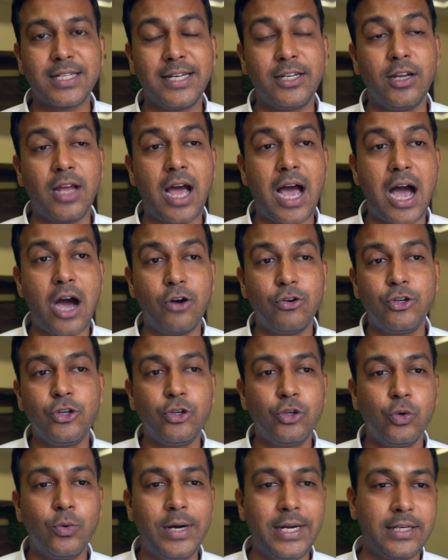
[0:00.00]
And how do
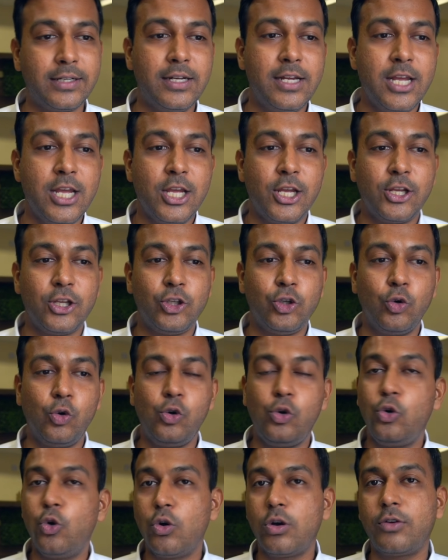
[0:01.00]
you do it? You
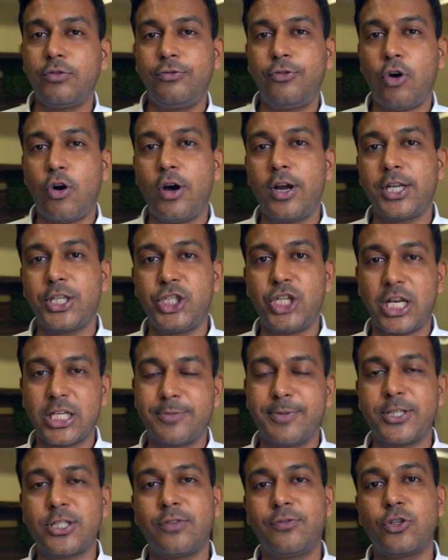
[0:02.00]
look for
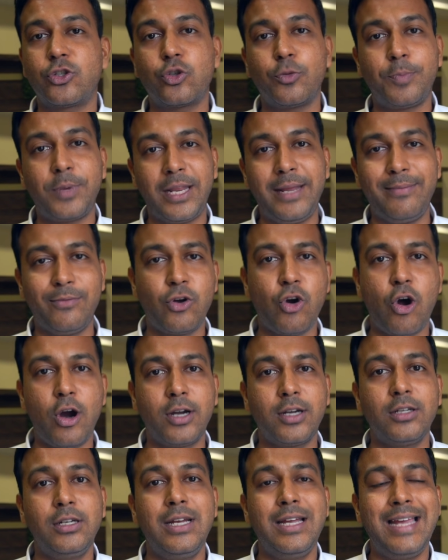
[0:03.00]
judgments of the Supreme
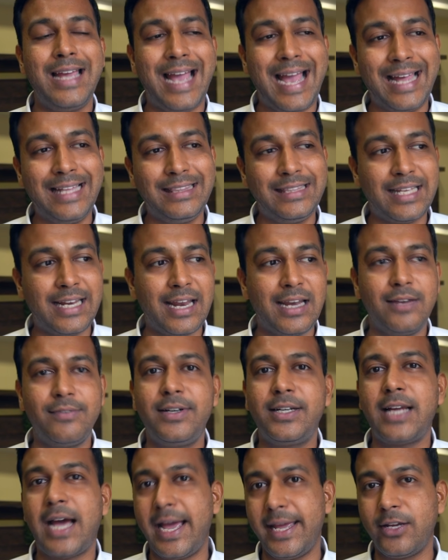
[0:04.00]
Court and the
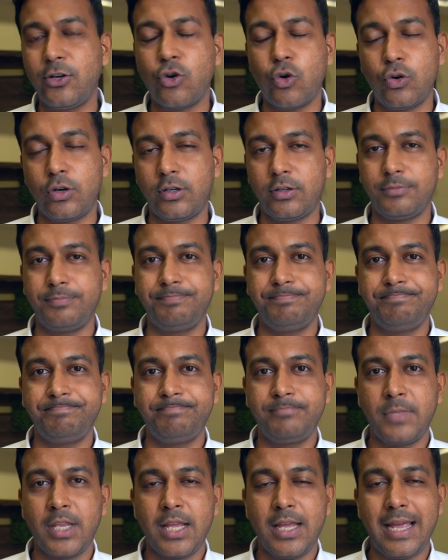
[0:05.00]
relevant High Court,
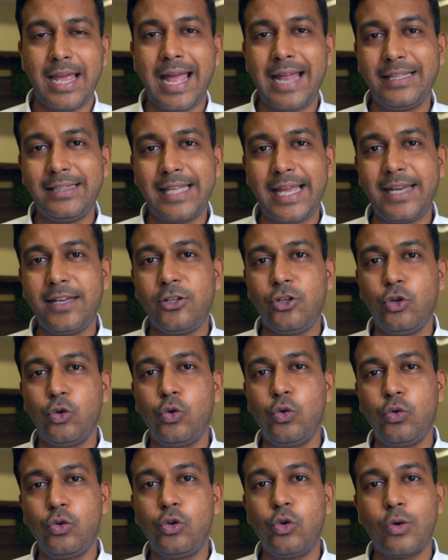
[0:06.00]
and then you
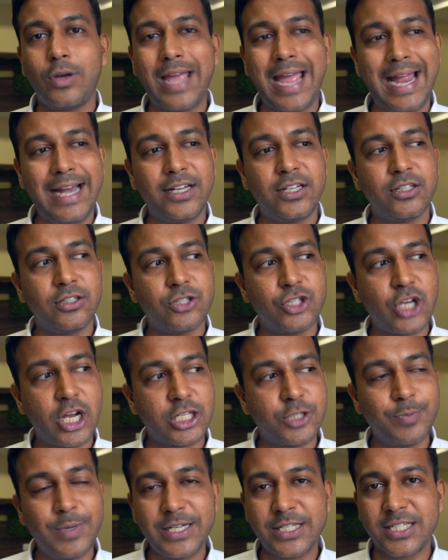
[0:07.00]
look at
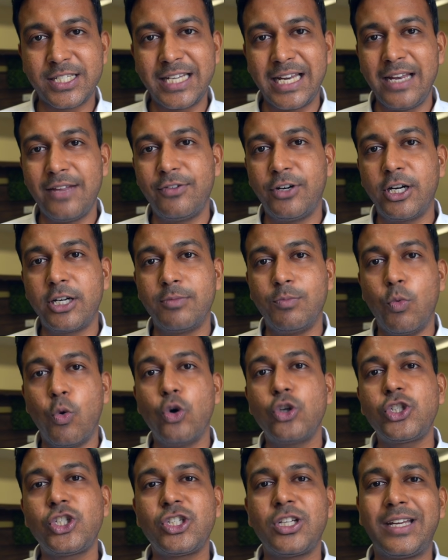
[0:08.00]
judgments delivered
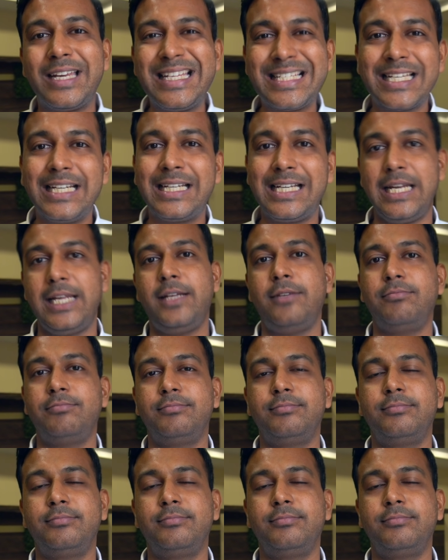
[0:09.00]
most recently.